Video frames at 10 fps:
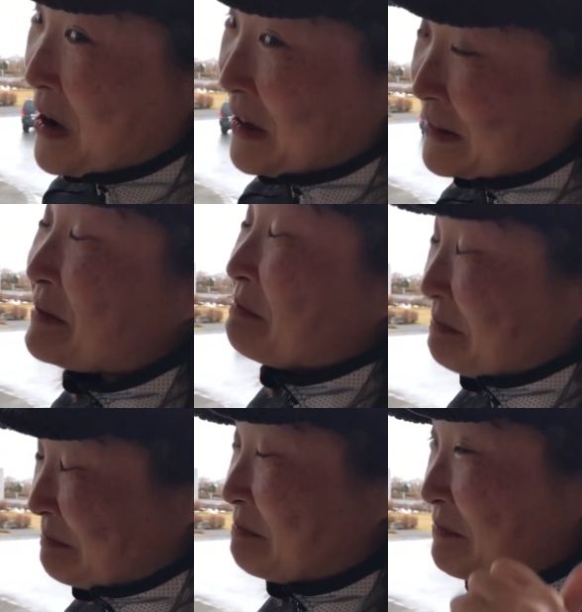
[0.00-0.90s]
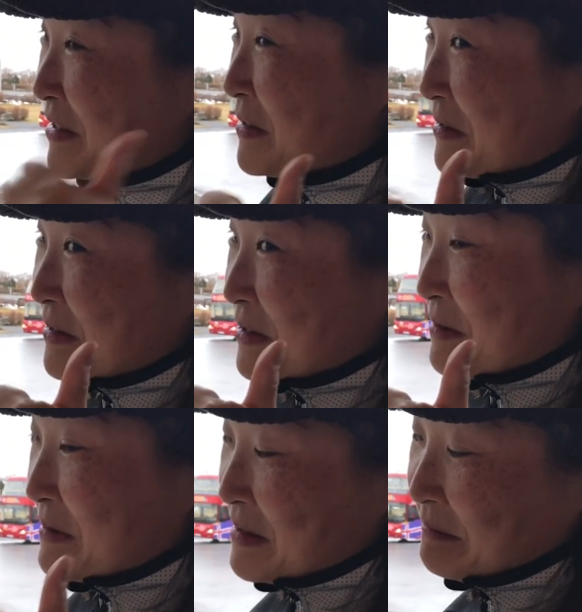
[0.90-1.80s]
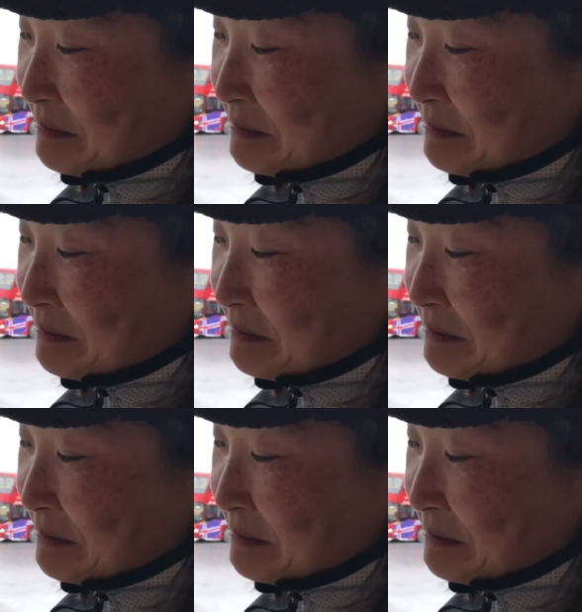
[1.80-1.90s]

fish. Okay.